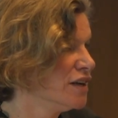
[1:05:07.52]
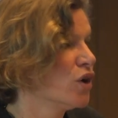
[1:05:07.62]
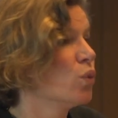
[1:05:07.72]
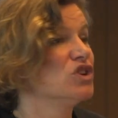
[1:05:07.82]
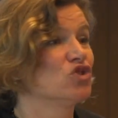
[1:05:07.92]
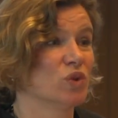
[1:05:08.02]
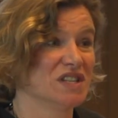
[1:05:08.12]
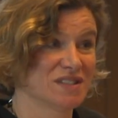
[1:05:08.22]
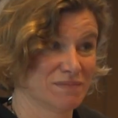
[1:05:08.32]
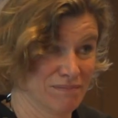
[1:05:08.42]
which
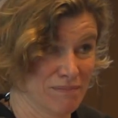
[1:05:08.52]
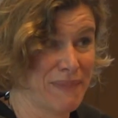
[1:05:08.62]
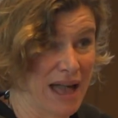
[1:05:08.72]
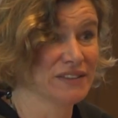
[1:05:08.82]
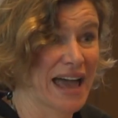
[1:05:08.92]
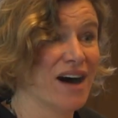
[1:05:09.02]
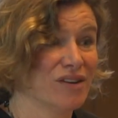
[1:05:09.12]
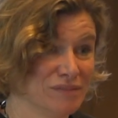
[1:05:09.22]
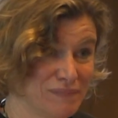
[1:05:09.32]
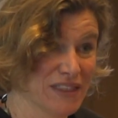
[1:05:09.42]
was bailed
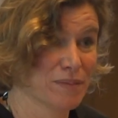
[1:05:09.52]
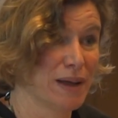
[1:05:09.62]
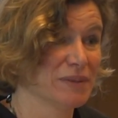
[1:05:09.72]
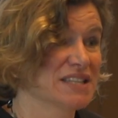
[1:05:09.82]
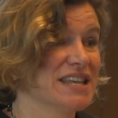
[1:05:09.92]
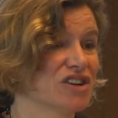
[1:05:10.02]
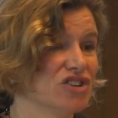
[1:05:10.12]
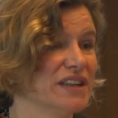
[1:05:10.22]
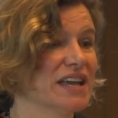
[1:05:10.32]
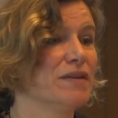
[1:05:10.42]
out by the public
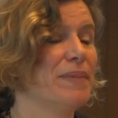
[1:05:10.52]
sector like the